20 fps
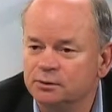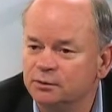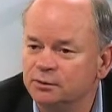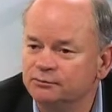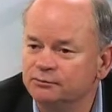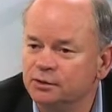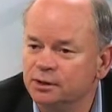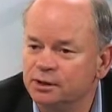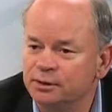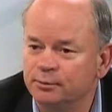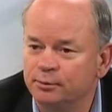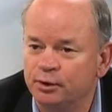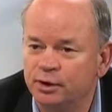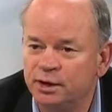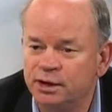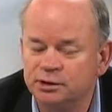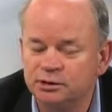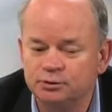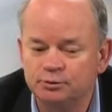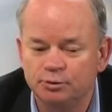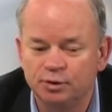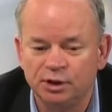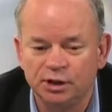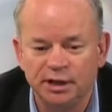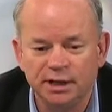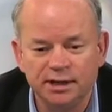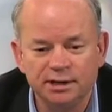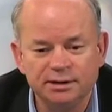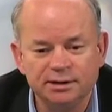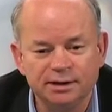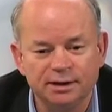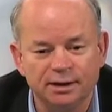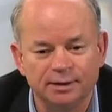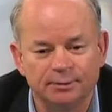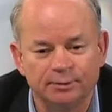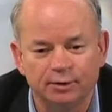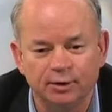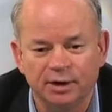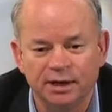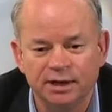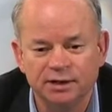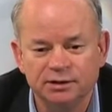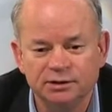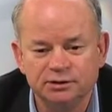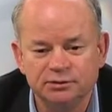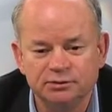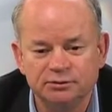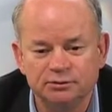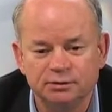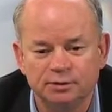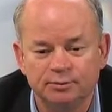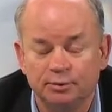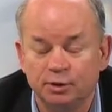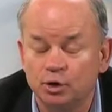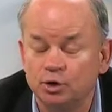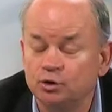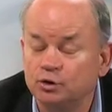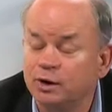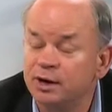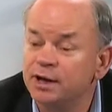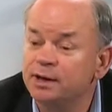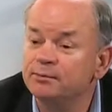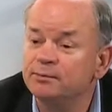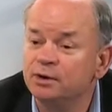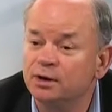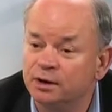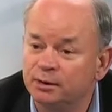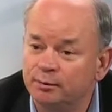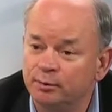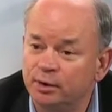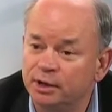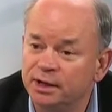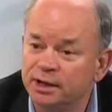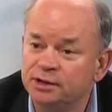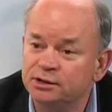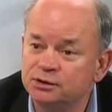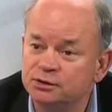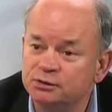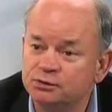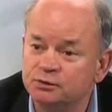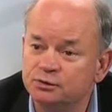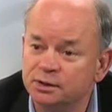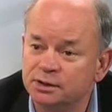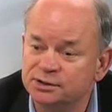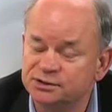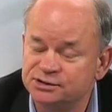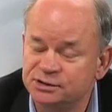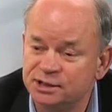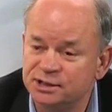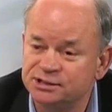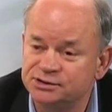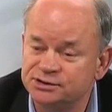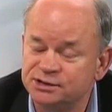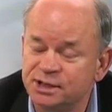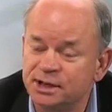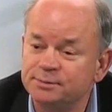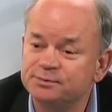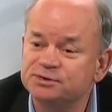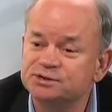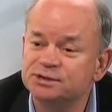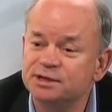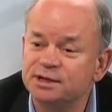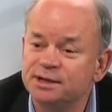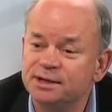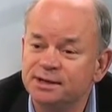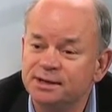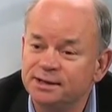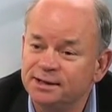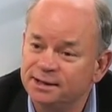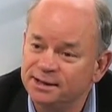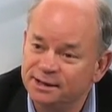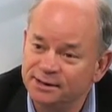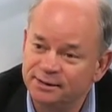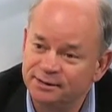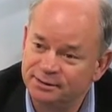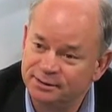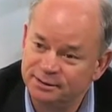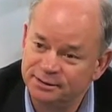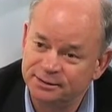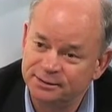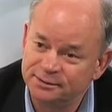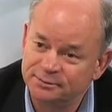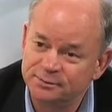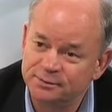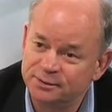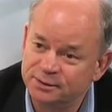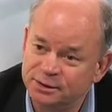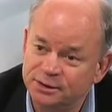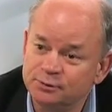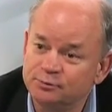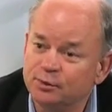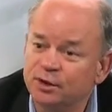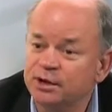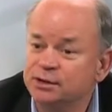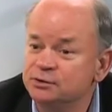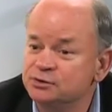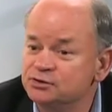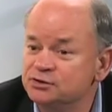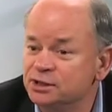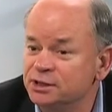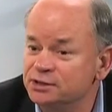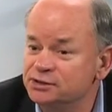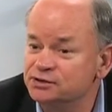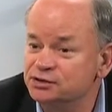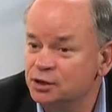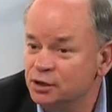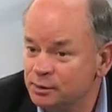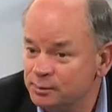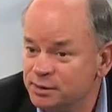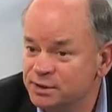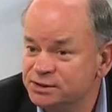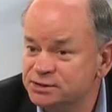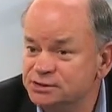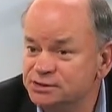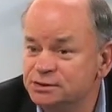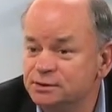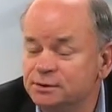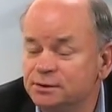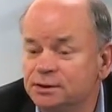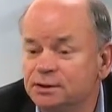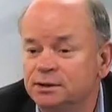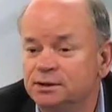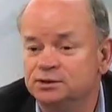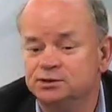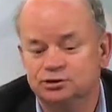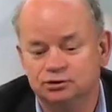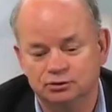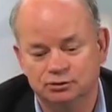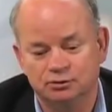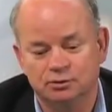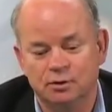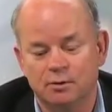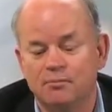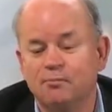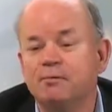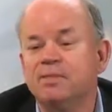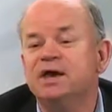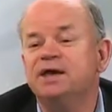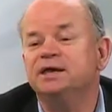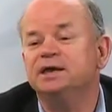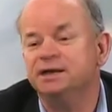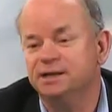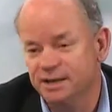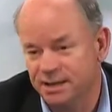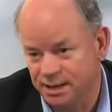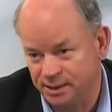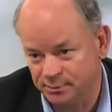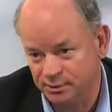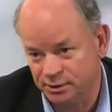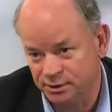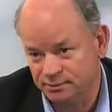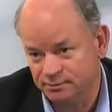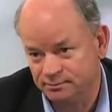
we've got a brand new plan, a brand new program, a yeah. brand new uh, set of steps, uh, a new, brand new set of sermons yeah. to make it happen.